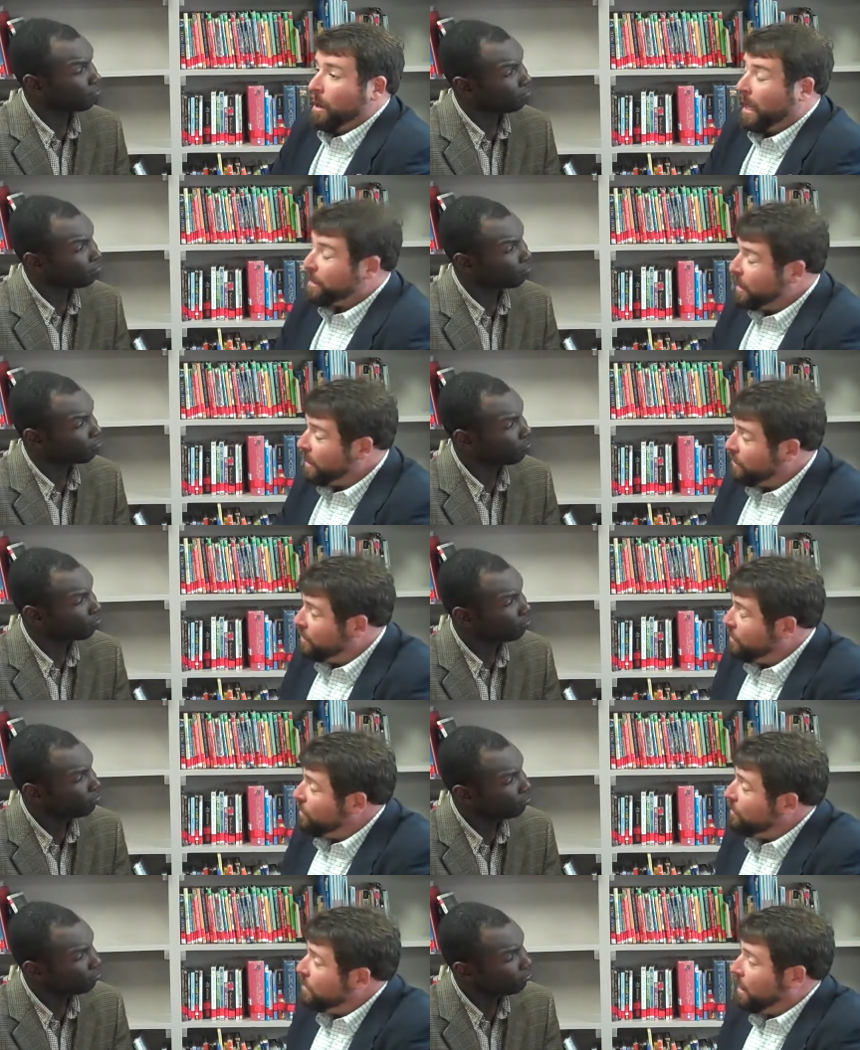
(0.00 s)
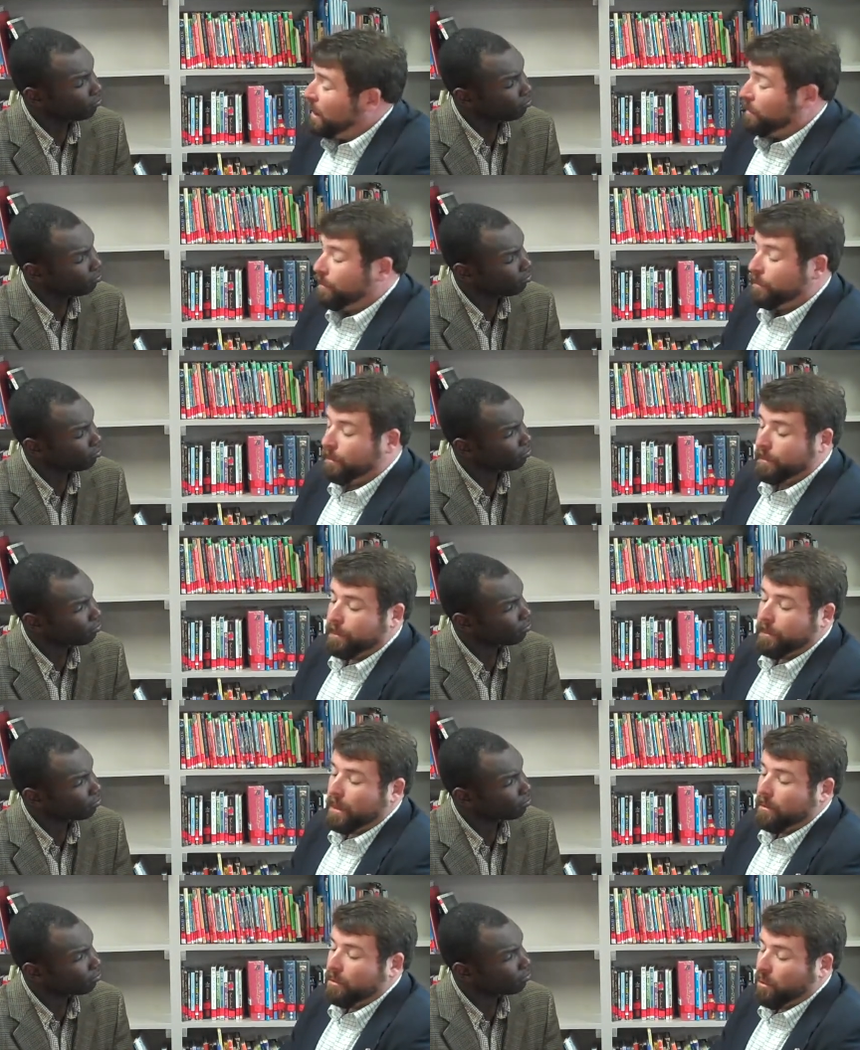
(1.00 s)
Speaker 1: I think I do. Um,
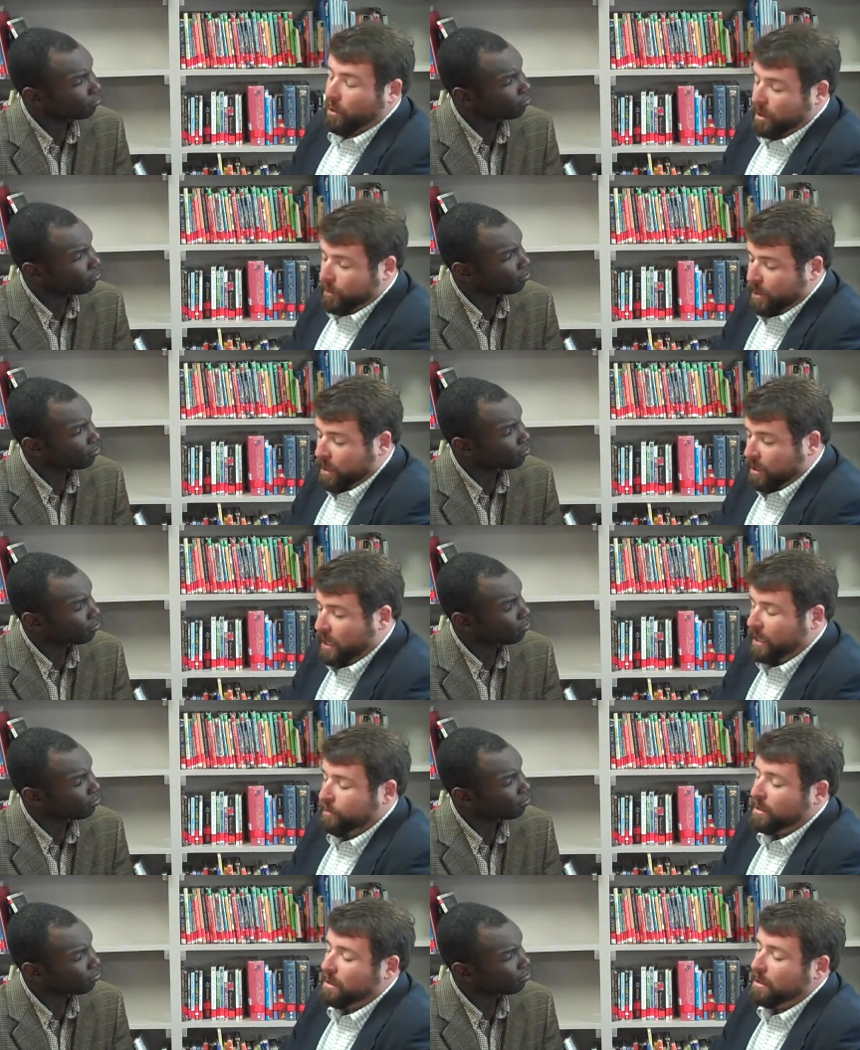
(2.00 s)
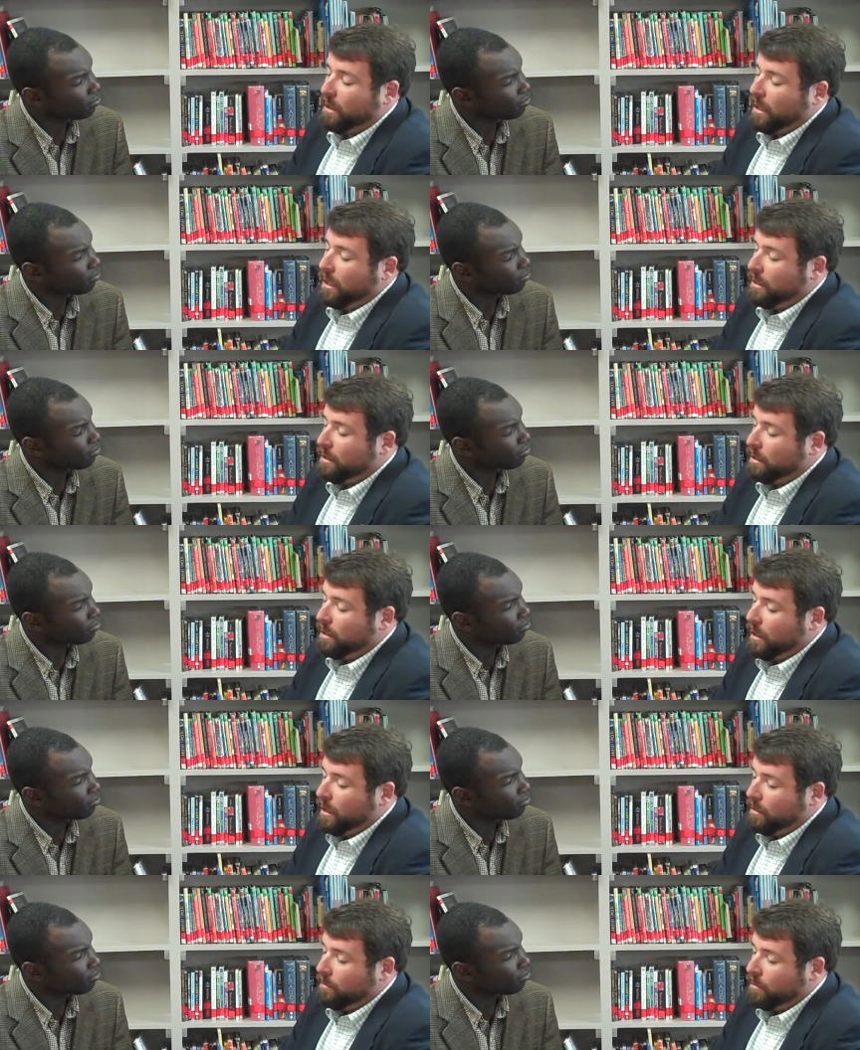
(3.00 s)
growing up here in Hampton and,
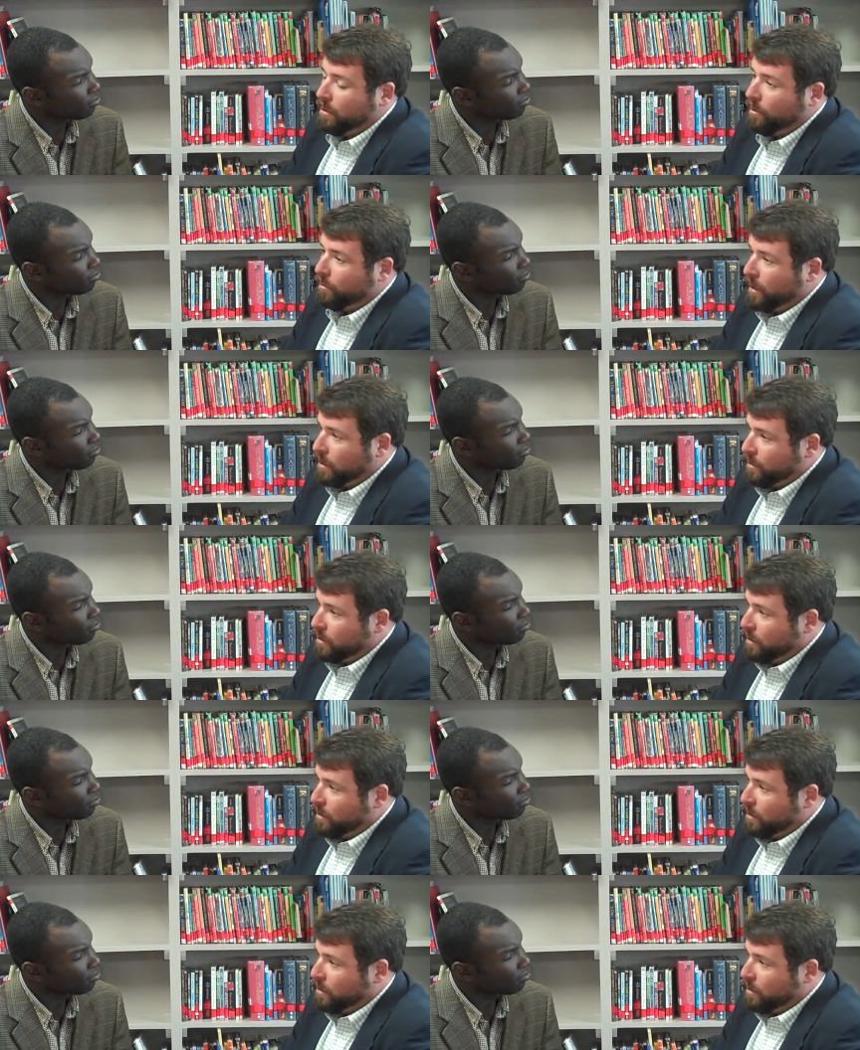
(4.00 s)
and you know, in,